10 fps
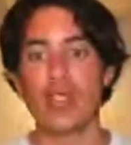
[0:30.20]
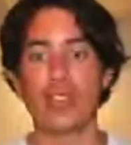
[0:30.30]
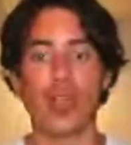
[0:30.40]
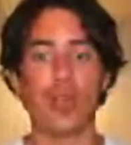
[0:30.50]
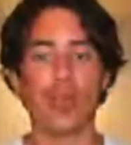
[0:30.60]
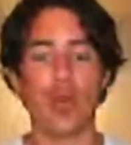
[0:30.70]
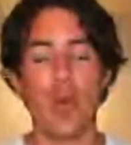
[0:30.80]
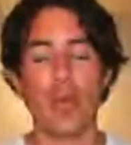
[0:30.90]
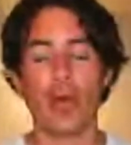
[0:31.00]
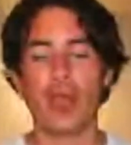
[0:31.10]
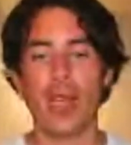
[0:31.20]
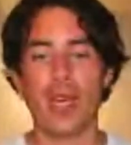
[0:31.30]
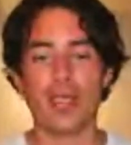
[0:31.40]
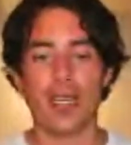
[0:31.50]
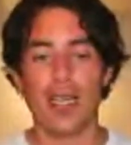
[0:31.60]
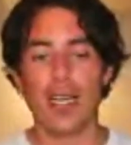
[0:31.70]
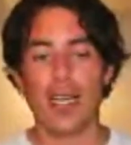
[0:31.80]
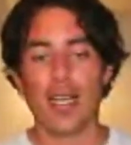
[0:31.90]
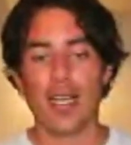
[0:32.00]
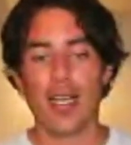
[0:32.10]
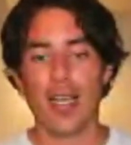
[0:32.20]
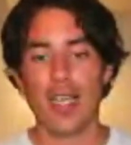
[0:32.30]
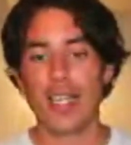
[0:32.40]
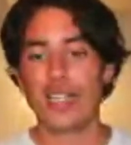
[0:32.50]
So remember that uh,